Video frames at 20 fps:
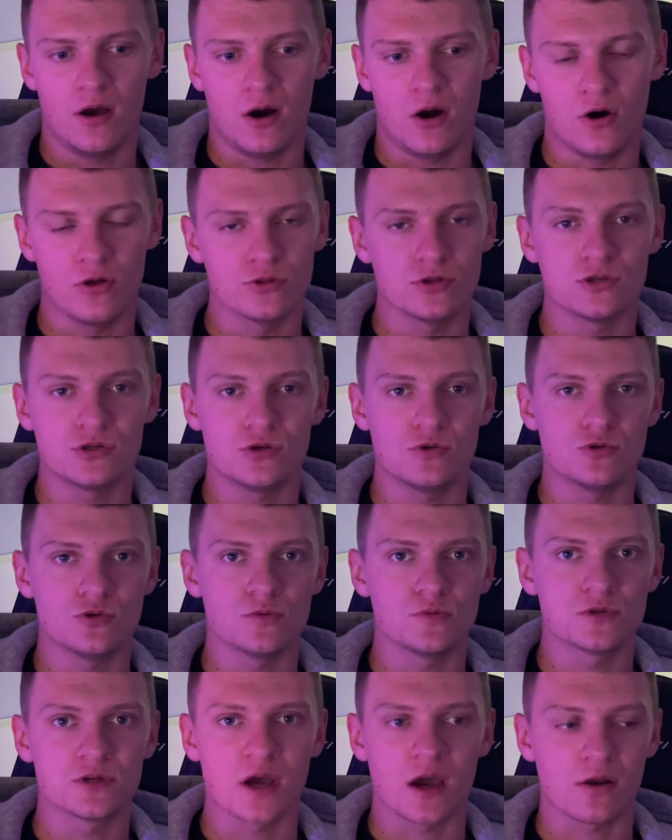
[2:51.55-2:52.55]
on this
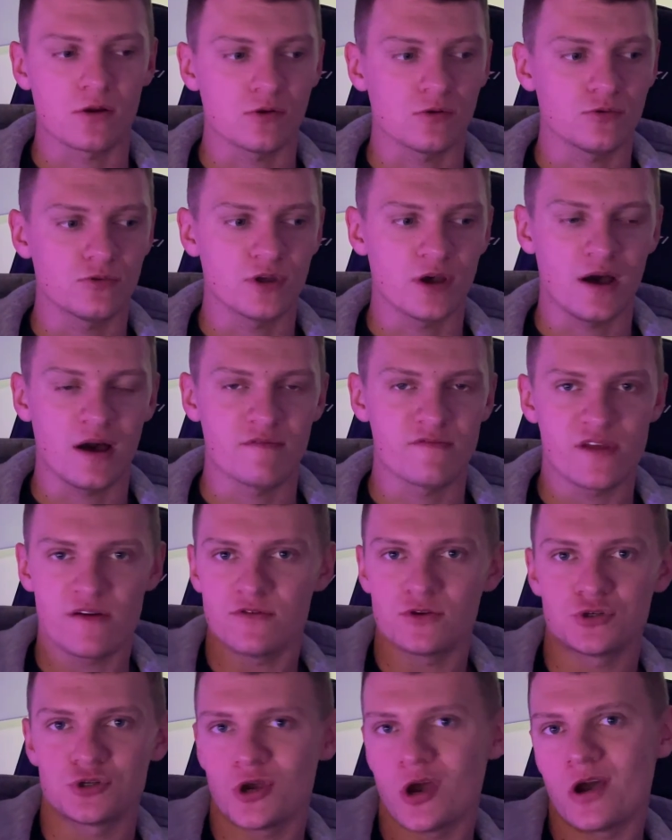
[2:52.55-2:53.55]
YouTube channel that I've
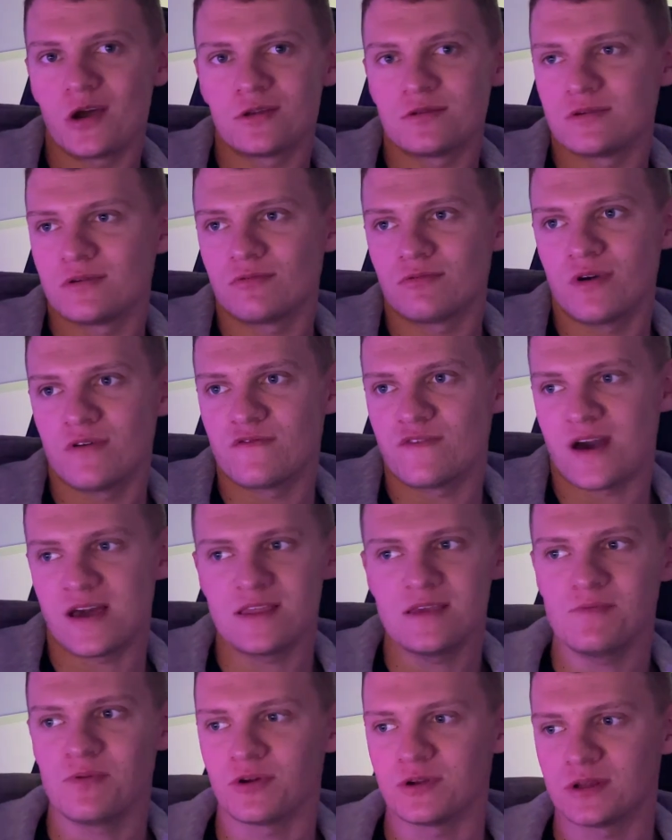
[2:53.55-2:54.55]
never shared with
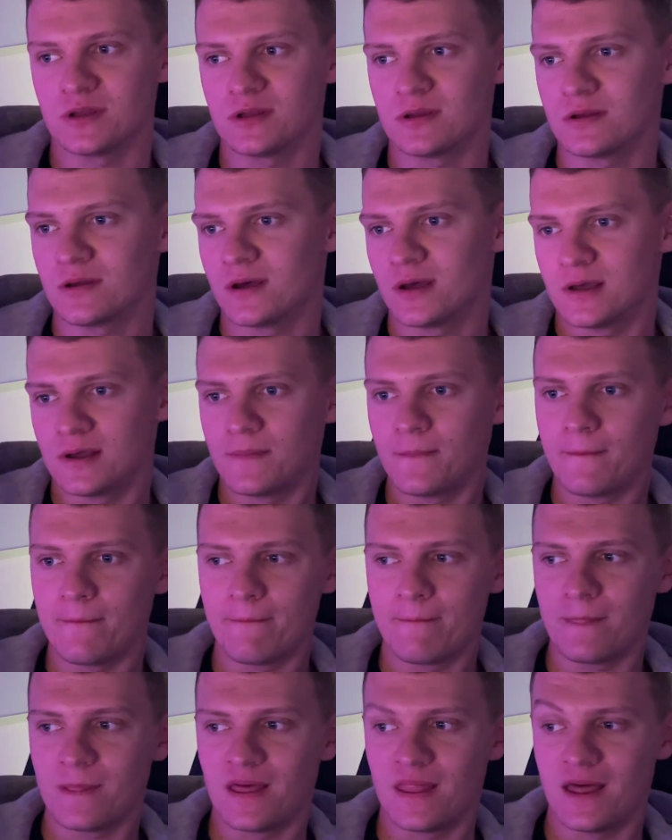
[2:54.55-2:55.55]
anybody. In